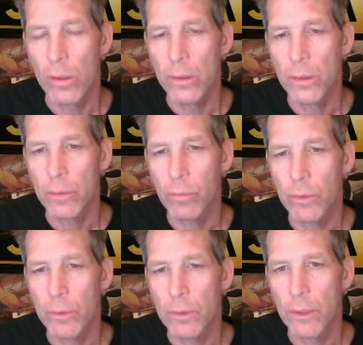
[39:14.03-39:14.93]
This
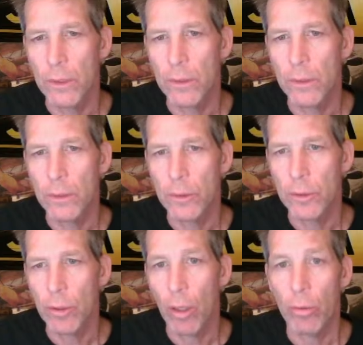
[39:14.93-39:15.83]
one doesn't
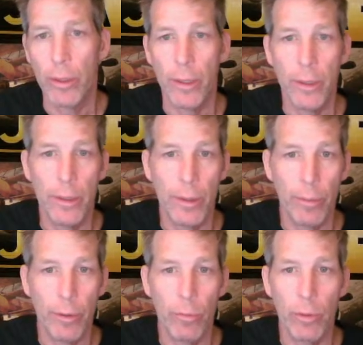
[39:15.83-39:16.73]
show, okay, here we
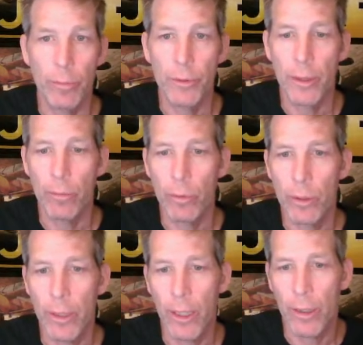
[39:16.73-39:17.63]
go, website. We're
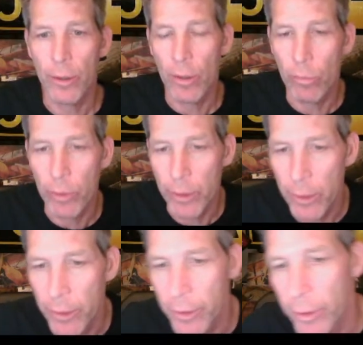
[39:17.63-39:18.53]
gonna add another one
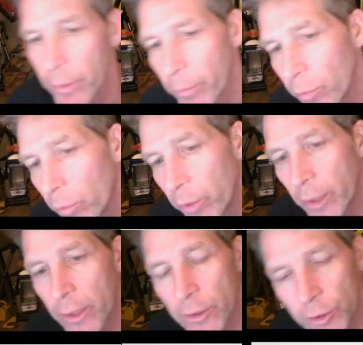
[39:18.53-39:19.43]
in here. Oh, we're not
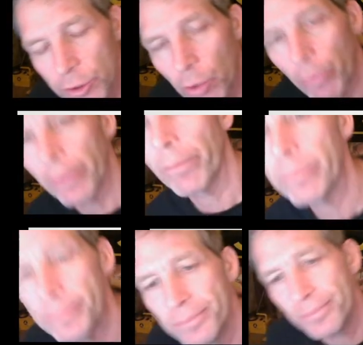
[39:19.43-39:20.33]
gonna show it.
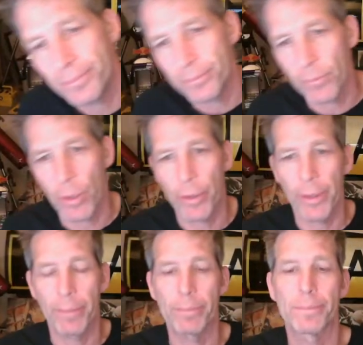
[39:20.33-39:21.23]
All
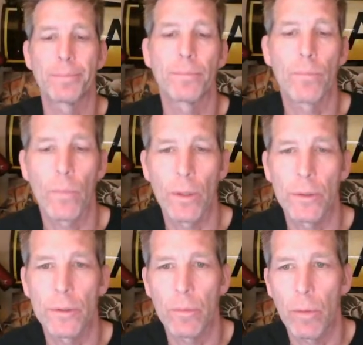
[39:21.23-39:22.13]
right,
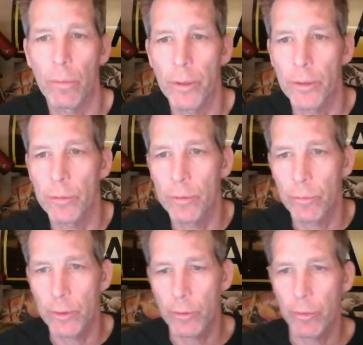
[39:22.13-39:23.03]
so what we're gonna do is we're
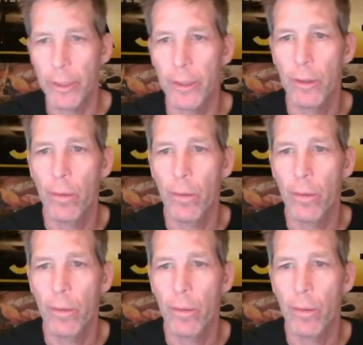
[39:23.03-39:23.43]
gonna create